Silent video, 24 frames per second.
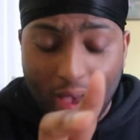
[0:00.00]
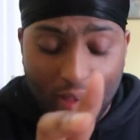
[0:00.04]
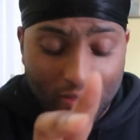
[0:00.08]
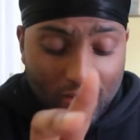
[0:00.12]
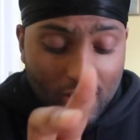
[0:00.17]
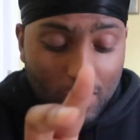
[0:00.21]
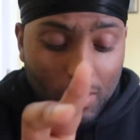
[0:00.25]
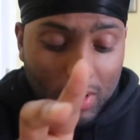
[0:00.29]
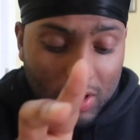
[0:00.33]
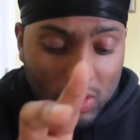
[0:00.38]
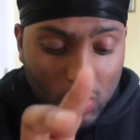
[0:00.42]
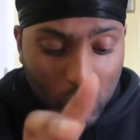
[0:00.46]
have
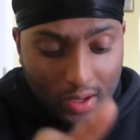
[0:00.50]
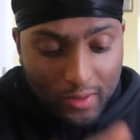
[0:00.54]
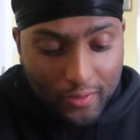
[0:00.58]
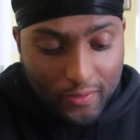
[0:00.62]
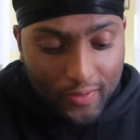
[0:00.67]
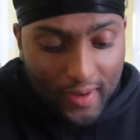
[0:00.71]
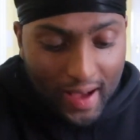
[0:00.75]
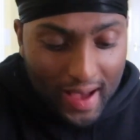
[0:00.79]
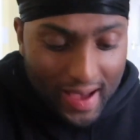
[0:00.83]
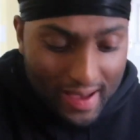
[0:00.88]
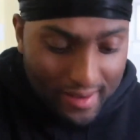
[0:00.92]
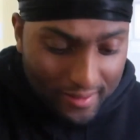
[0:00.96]
number
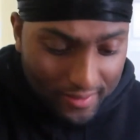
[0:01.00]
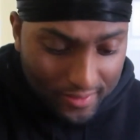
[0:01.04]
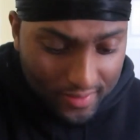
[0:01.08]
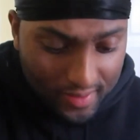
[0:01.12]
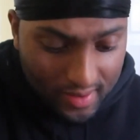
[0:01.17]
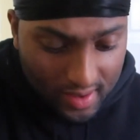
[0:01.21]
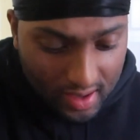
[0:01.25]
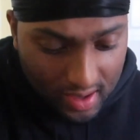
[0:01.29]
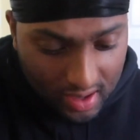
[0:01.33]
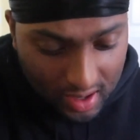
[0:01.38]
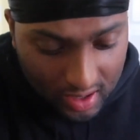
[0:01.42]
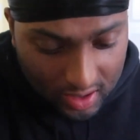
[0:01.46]
25.
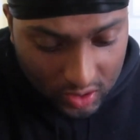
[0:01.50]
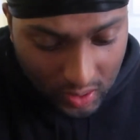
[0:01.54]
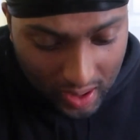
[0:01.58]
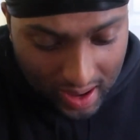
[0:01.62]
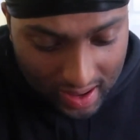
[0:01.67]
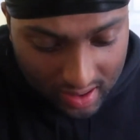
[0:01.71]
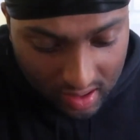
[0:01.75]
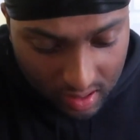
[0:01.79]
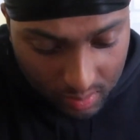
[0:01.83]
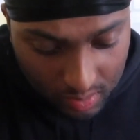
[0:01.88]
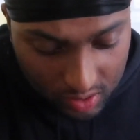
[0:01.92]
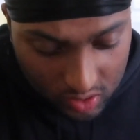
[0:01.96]
So
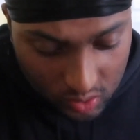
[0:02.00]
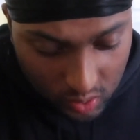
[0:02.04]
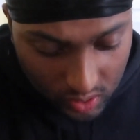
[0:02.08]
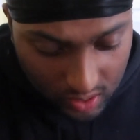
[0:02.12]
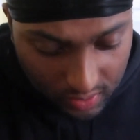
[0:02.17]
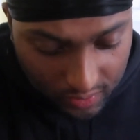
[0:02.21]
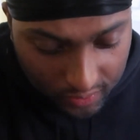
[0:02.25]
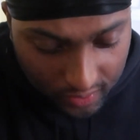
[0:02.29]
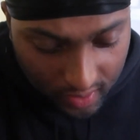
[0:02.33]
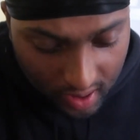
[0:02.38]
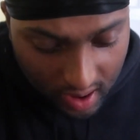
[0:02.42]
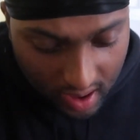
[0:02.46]
at number
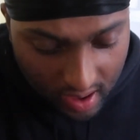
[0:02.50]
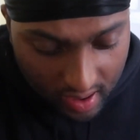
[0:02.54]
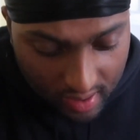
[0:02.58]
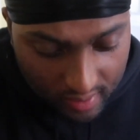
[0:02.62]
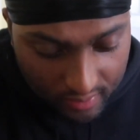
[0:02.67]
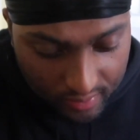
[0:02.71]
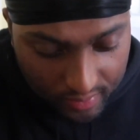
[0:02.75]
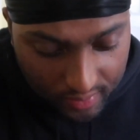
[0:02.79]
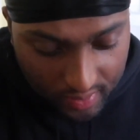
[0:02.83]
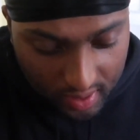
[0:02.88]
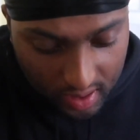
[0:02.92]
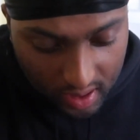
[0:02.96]

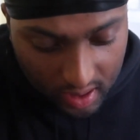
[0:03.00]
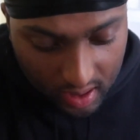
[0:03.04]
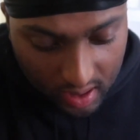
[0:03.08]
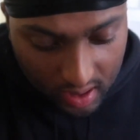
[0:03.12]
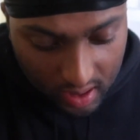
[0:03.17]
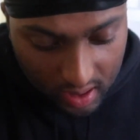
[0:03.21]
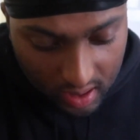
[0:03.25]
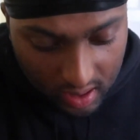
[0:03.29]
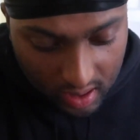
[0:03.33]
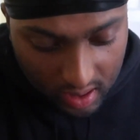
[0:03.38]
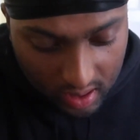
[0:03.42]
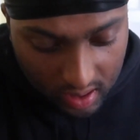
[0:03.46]
25
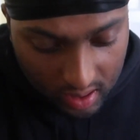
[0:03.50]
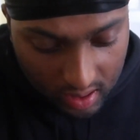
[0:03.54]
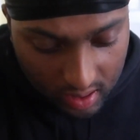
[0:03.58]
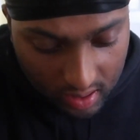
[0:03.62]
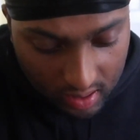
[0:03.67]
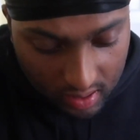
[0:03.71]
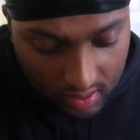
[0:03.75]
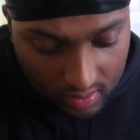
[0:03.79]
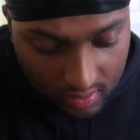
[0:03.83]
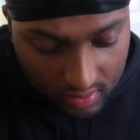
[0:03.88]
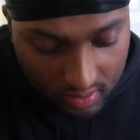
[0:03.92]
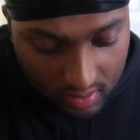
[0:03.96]

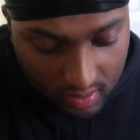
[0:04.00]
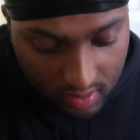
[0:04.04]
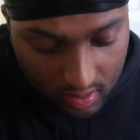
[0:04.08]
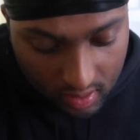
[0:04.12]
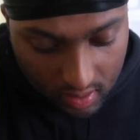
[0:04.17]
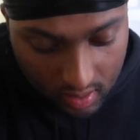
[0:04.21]
is